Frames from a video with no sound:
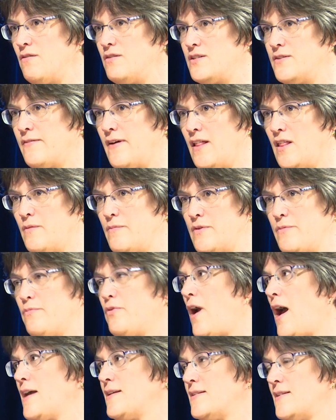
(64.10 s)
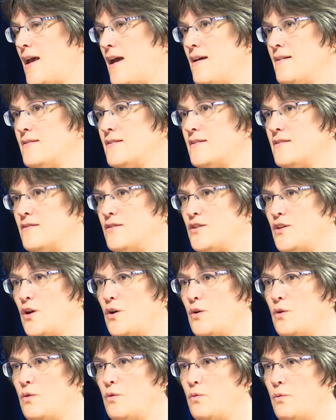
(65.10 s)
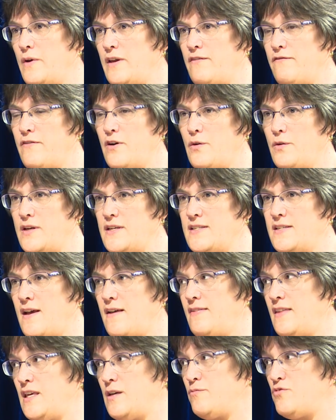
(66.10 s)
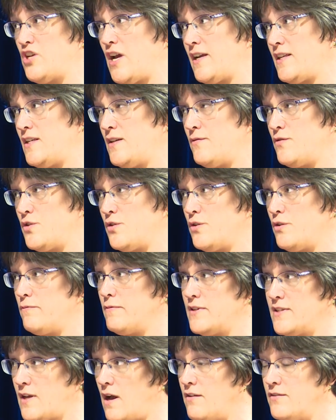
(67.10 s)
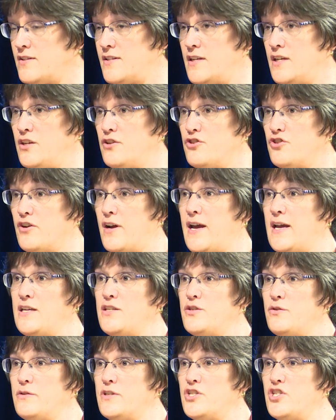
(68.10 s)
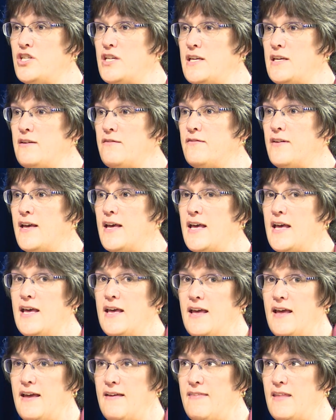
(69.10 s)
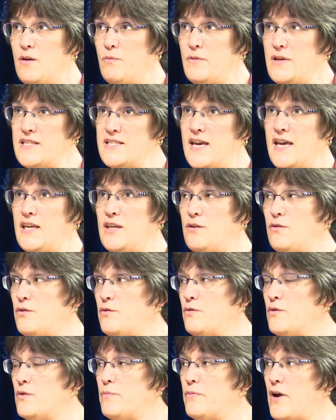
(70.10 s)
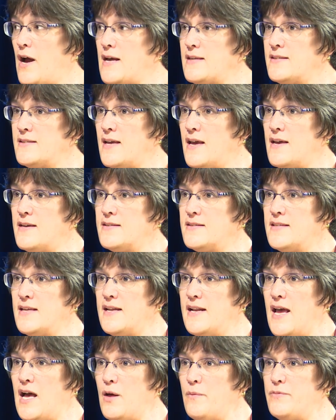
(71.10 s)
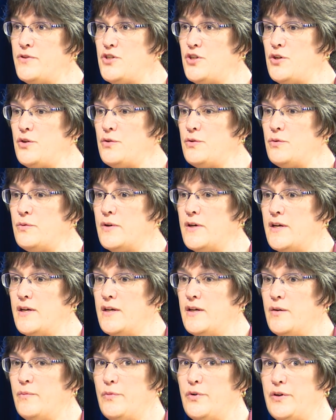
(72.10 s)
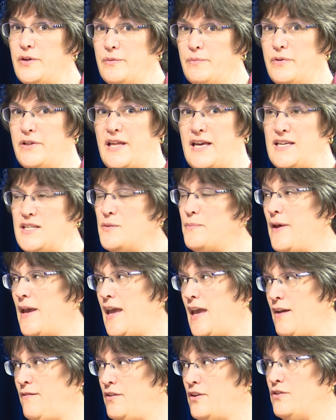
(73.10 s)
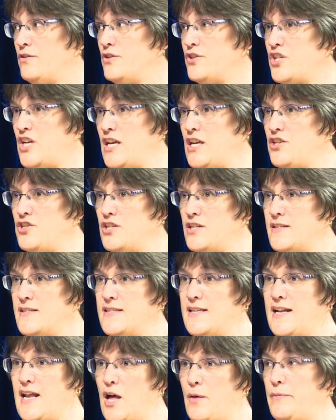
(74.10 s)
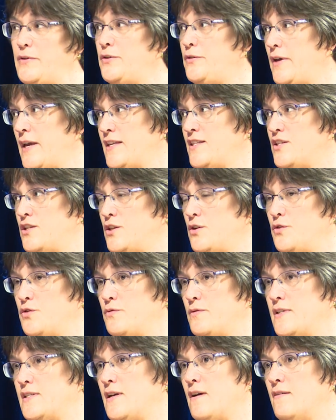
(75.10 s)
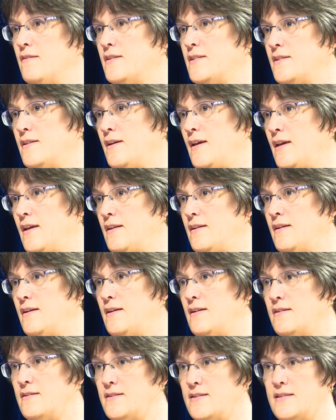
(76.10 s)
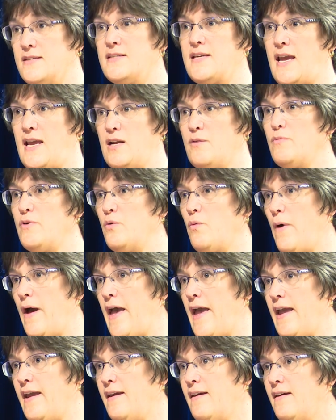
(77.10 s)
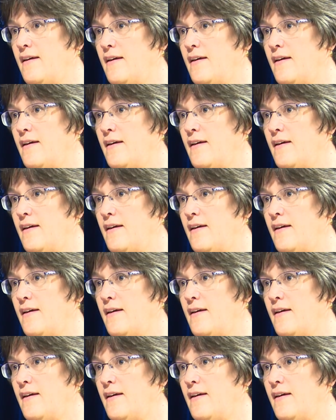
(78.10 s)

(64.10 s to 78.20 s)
development process, so we focus on the objectives or the results that you're trying to achieve, and then we take you through a process that helps you put in place behavioral changes that help you get to those results in a sustainable way.